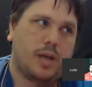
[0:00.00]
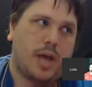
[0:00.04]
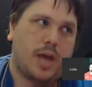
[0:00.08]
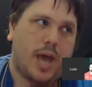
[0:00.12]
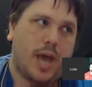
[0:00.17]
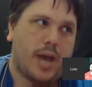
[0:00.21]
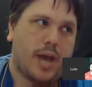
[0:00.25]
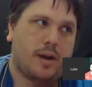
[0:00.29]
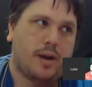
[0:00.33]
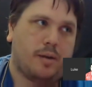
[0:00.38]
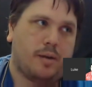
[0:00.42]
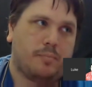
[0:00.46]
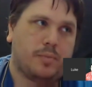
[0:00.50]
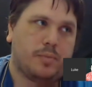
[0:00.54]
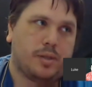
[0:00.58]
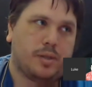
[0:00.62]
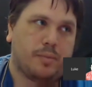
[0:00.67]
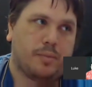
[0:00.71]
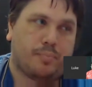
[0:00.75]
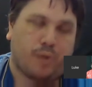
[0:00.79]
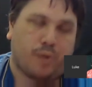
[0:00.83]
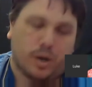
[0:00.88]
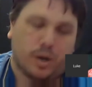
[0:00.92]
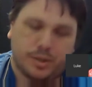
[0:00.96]
And I'm in the
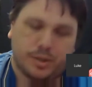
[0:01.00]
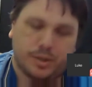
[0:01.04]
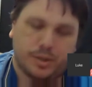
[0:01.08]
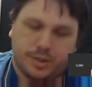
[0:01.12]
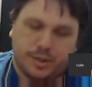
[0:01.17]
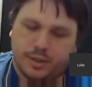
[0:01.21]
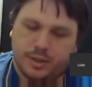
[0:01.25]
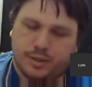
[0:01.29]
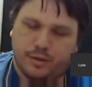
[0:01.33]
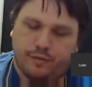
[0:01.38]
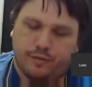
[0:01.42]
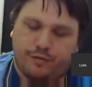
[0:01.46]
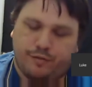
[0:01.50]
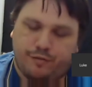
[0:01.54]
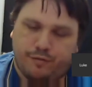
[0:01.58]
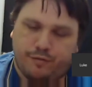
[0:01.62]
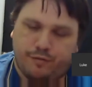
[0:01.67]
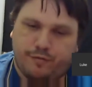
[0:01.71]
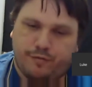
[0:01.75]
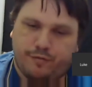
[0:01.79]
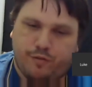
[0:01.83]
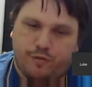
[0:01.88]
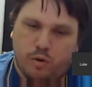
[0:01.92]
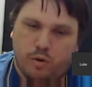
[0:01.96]
process of
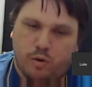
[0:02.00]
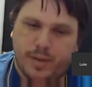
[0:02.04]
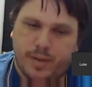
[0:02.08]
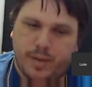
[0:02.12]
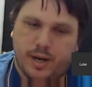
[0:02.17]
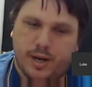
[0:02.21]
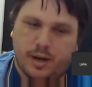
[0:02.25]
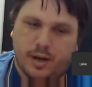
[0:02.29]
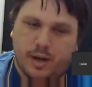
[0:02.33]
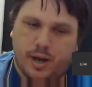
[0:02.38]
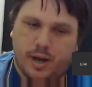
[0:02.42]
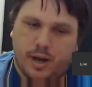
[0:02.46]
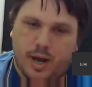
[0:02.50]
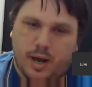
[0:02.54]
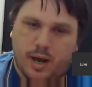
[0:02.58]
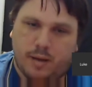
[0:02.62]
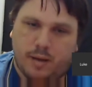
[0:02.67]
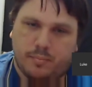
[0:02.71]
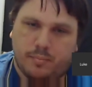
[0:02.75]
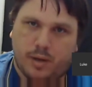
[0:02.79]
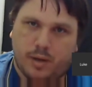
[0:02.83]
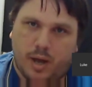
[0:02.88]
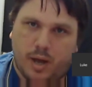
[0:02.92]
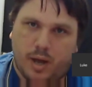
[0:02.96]
forming
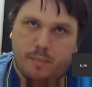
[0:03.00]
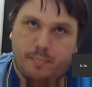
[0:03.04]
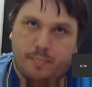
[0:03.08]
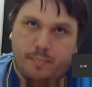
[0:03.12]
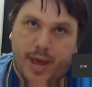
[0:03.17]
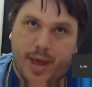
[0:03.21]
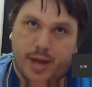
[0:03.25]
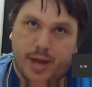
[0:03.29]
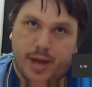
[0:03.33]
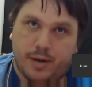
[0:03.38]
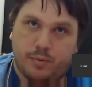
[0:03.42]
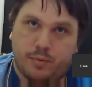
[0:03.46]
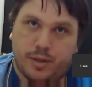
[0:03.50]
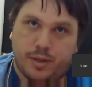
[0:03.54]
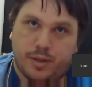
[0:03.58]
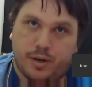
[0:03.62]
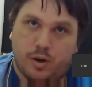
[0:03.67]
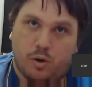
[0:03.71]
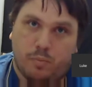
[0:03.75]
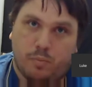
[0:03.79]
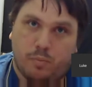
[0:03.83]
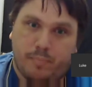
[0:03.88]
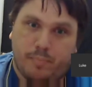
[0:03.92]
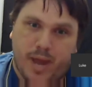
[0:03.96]
a band with an
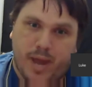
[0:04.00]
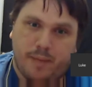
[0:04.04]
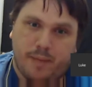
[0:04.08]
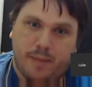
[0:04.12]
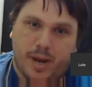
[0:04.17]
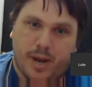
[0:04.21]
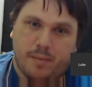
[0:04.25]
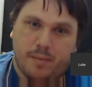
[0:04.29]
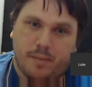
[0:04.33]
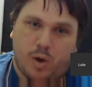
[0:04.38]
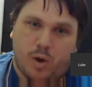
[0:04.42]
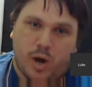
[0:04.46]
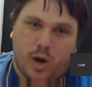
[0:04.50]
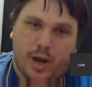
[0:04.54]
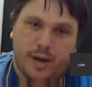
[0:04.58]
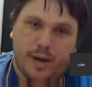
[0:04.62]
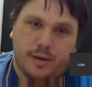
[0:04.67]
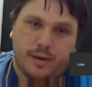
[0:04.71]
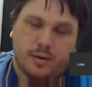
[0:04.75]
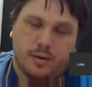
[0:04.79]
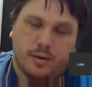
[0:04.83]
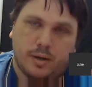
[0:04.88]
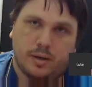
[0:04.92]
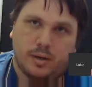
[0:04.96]
old bandmate of
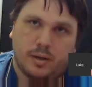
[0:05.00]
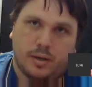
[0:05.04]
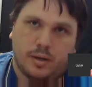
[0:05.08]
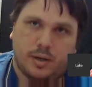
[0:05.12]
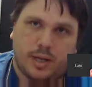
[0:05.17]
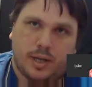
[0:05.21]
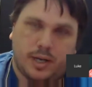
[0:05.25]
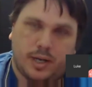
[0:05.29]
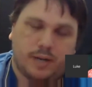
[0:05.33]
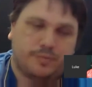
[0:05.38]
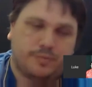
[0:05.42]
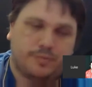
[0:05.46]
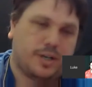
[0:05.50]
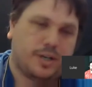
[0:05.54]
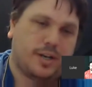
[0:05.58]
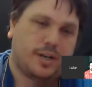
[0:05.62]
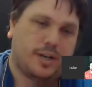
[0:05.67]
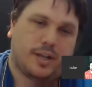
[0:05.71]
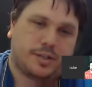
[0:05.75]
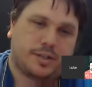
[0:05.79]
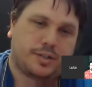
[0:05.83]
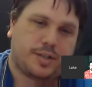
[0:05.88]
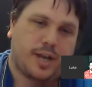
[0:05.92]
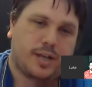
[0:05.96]
mine. He lives in
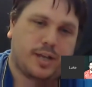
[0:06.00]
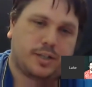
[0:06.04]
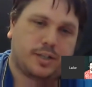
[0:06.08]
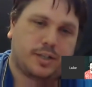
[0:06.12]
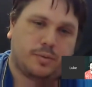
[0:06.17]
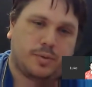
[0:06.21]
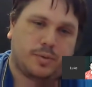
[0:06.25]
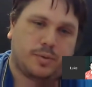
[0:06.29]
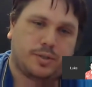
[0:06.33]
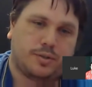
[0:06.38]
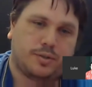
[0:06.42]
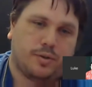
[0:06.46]
another state, so